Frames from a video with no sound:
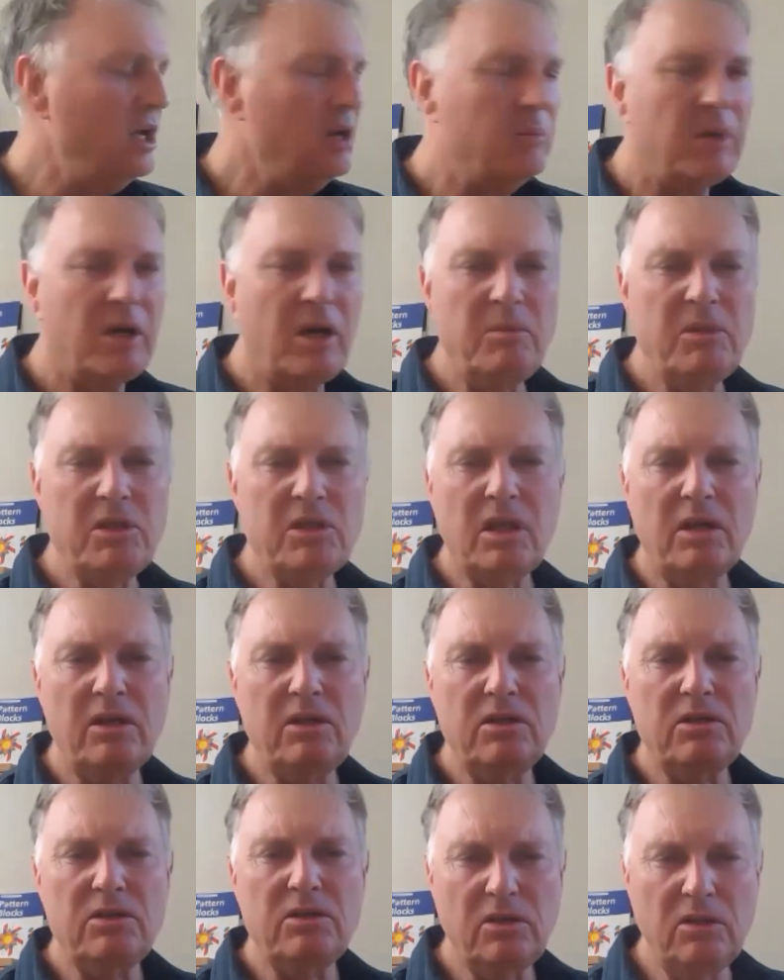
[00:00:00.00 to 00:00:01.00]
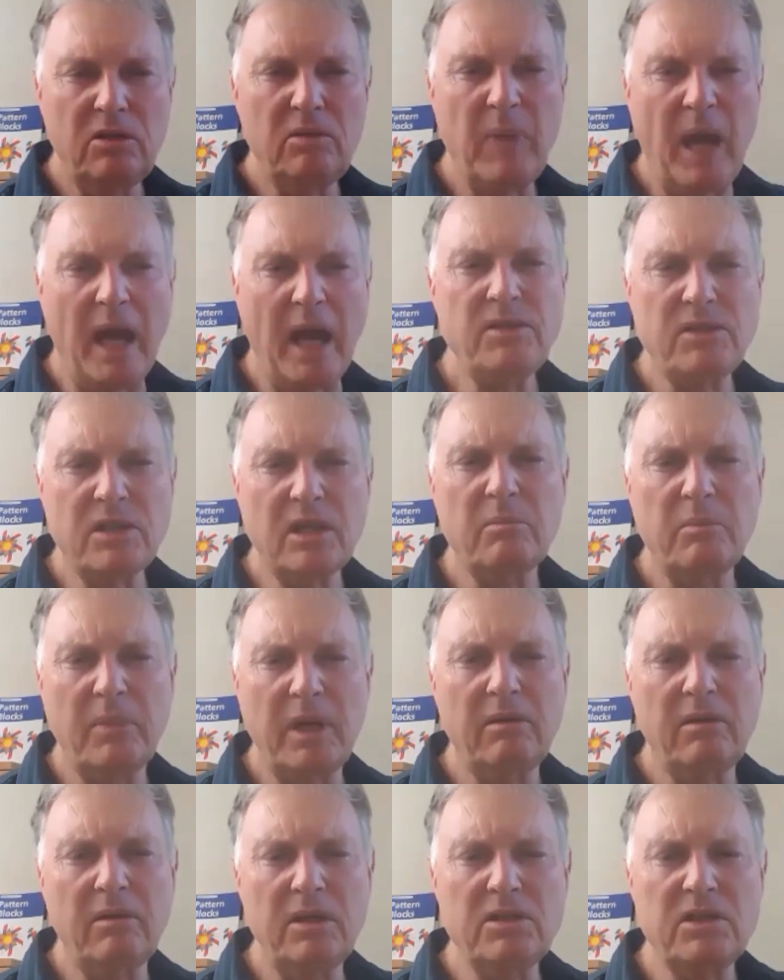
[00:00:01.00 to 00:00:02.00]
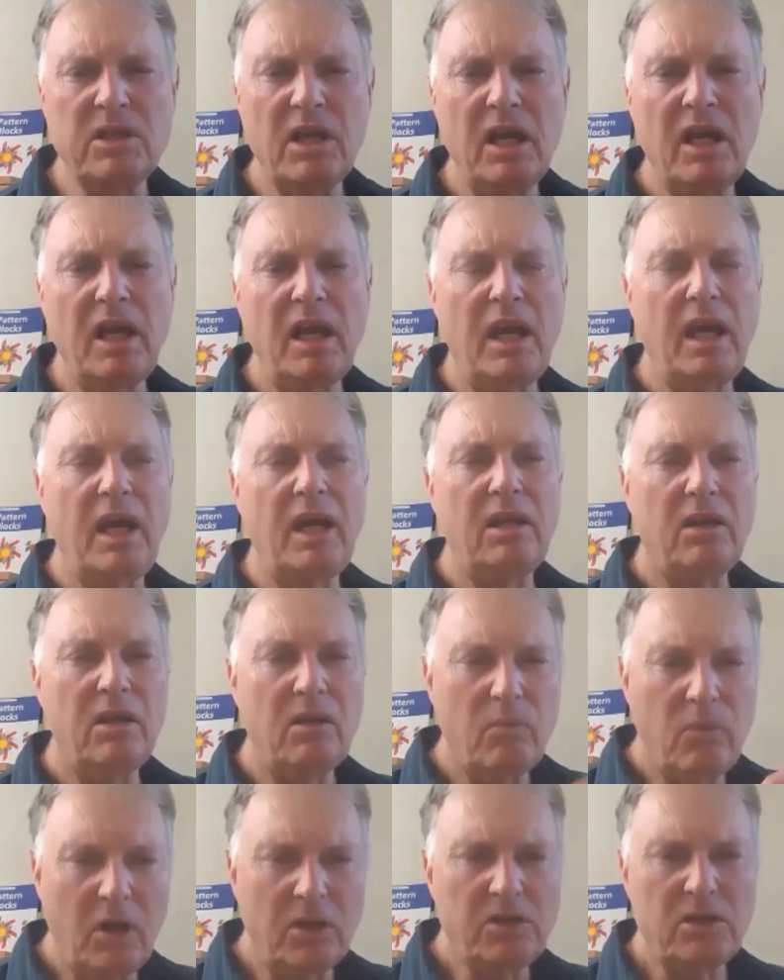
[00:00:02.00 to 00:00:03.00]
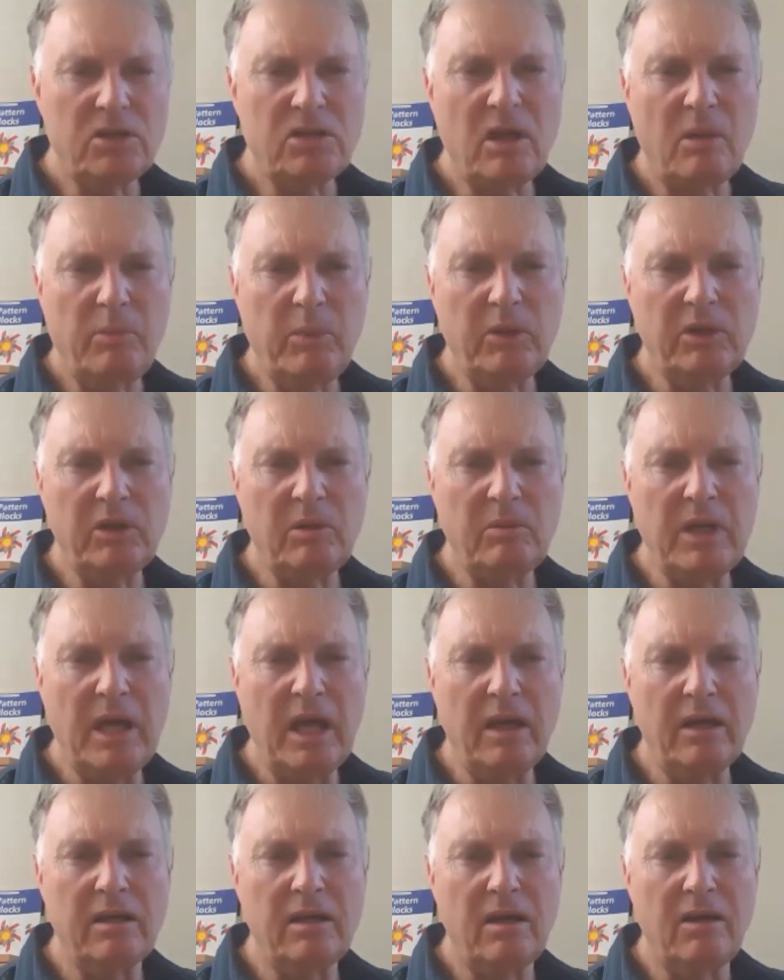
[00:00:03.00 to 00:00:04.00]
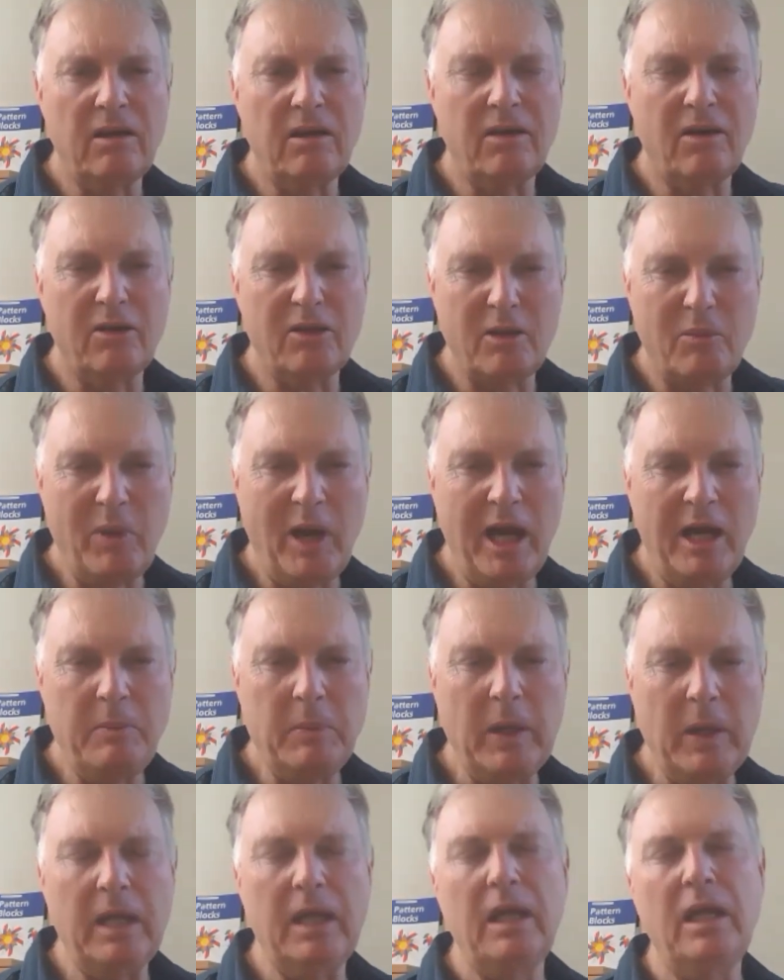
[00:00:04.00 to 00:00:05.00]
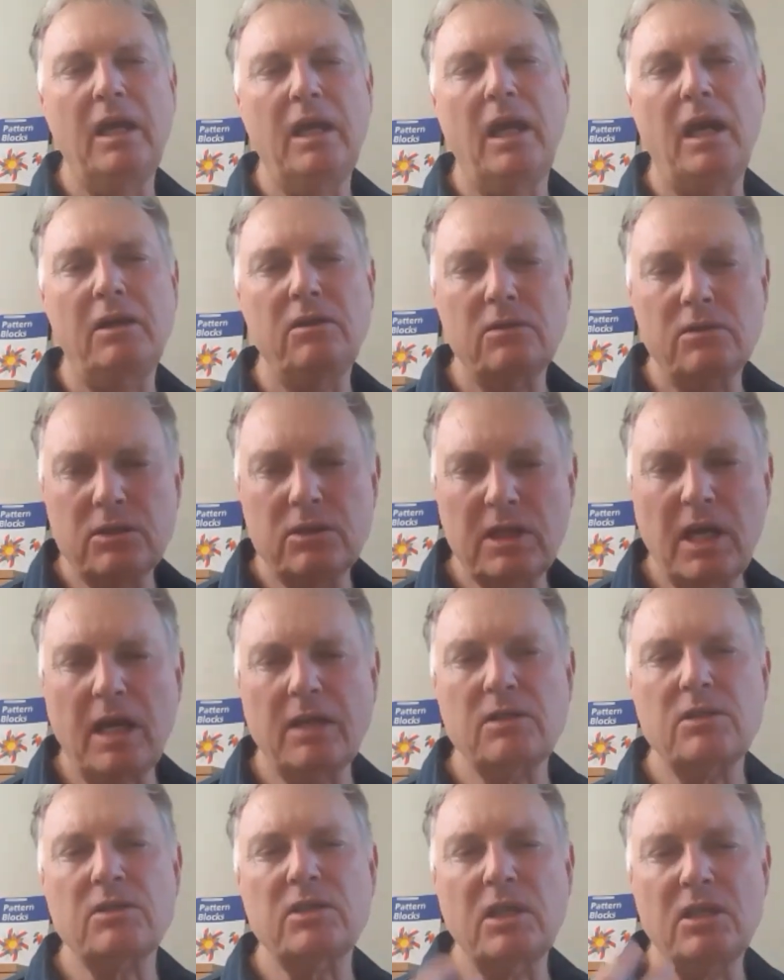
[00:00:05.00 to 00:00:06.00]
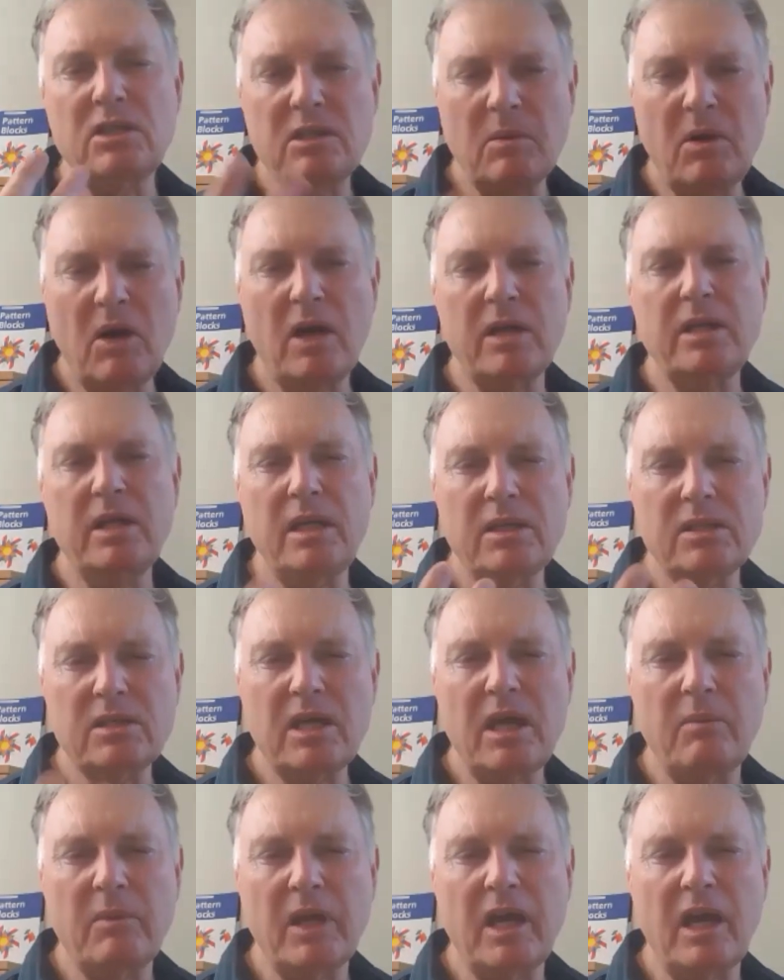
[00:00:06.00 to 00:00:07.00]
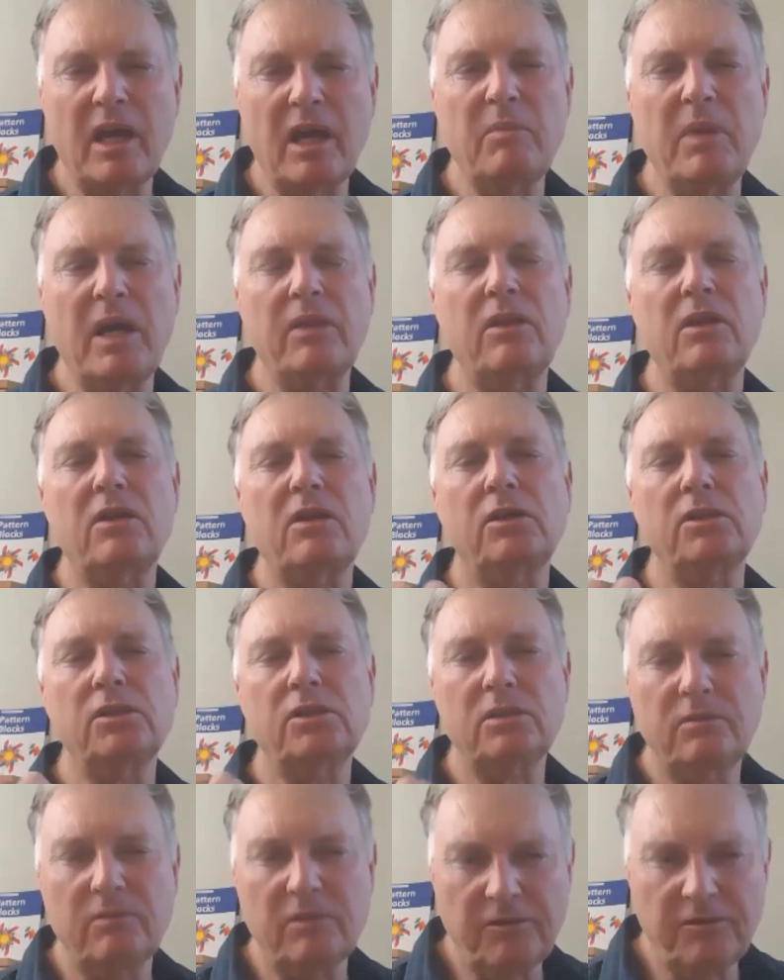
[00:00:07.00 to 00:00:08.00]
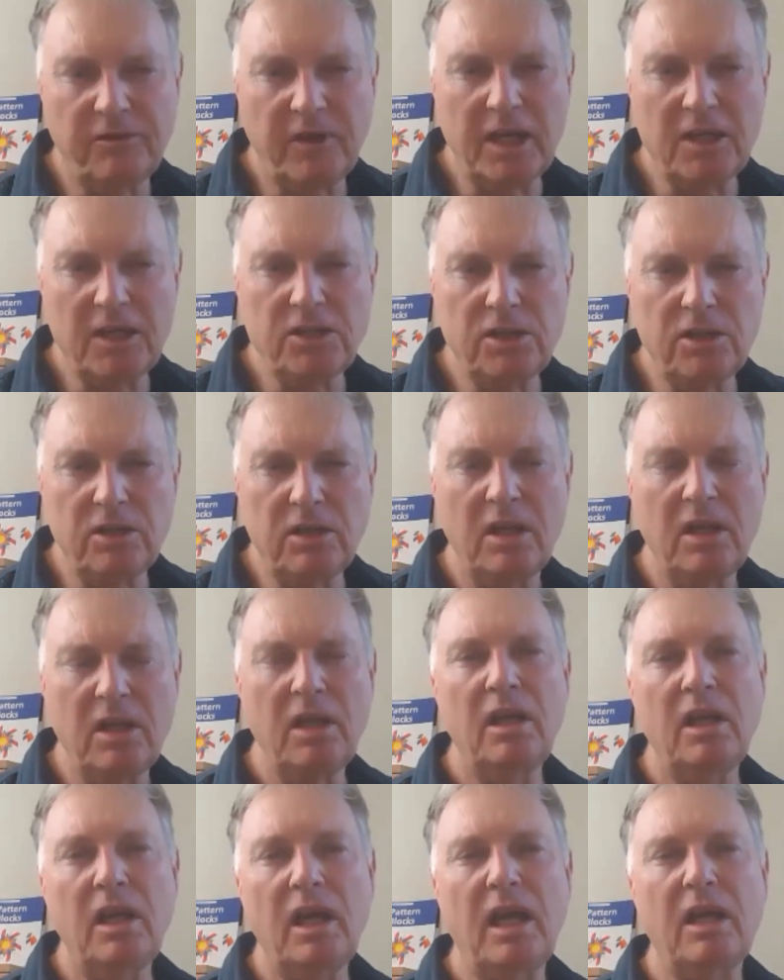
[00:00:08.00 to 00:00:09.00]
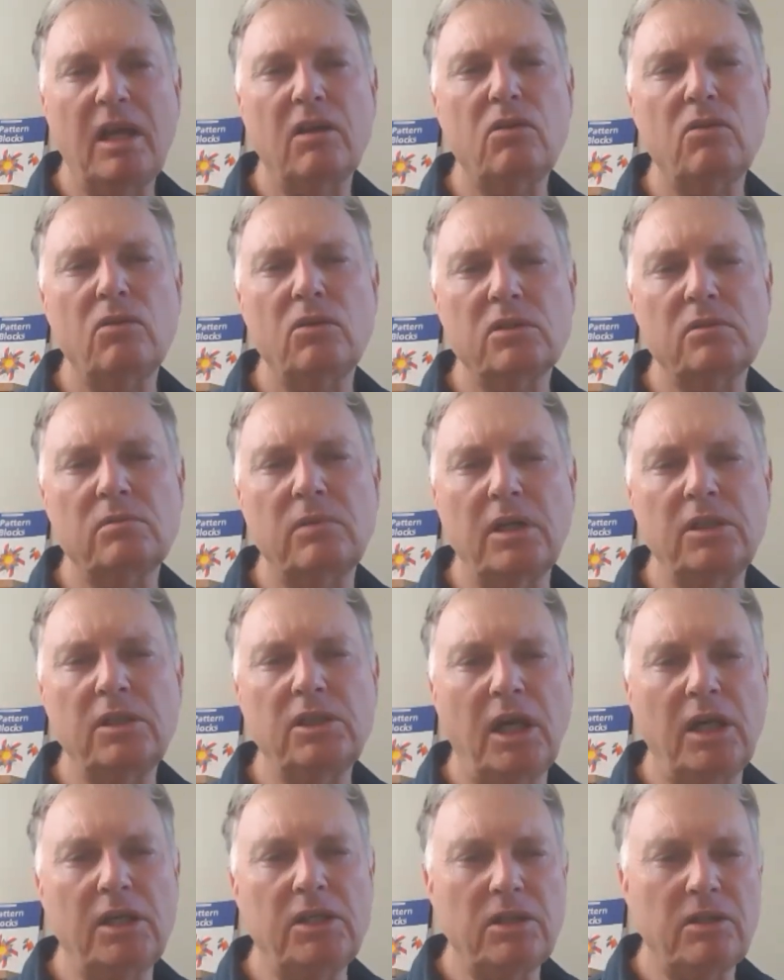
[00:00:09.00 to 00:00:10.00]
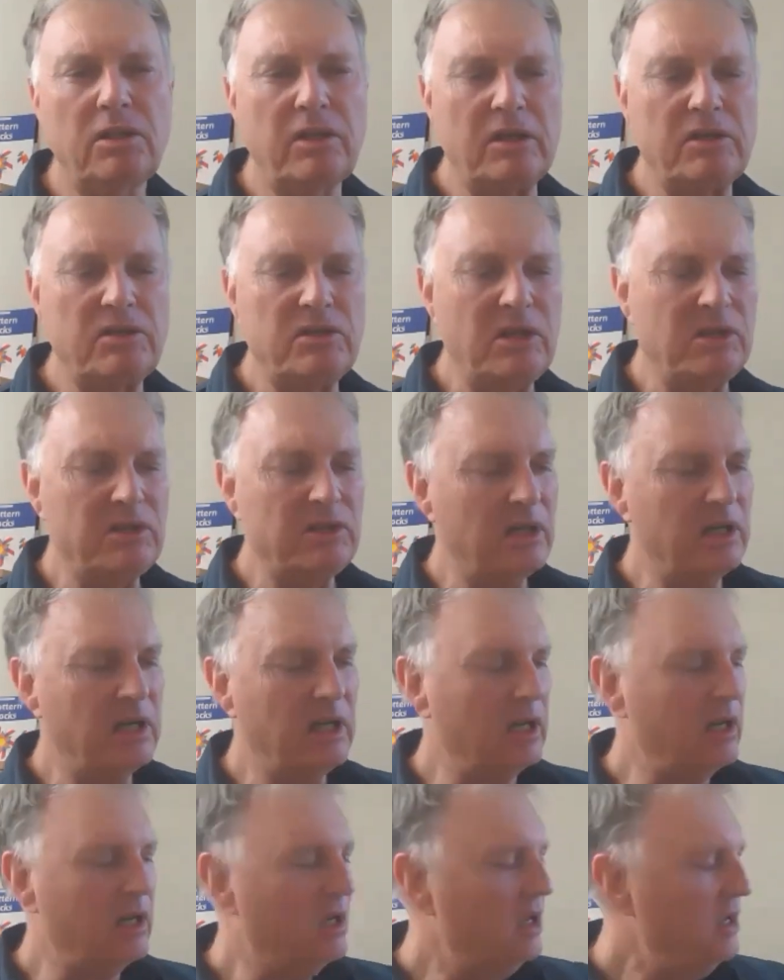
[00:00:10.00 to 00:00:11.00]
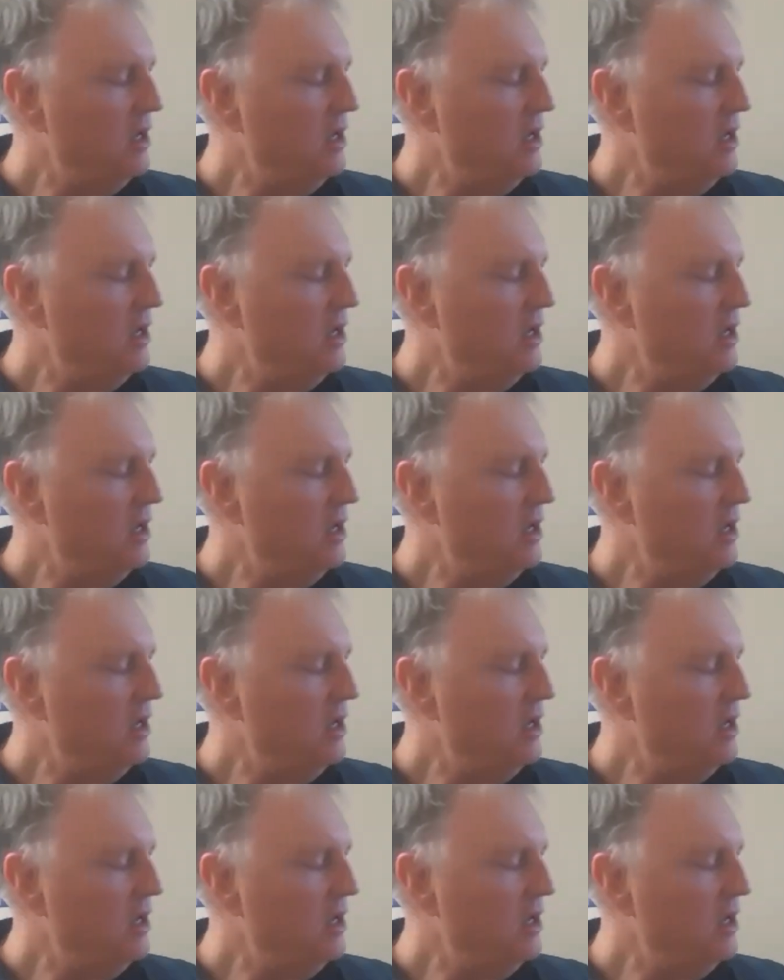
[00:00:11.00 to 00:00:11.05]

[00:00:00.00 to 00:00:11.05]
But I'm just going to use 2 basic mirrors, and watch as I put them down on the paper, and you'll start to see some ideas coming out about the notion of reflection and, of course, rotation that sits in here.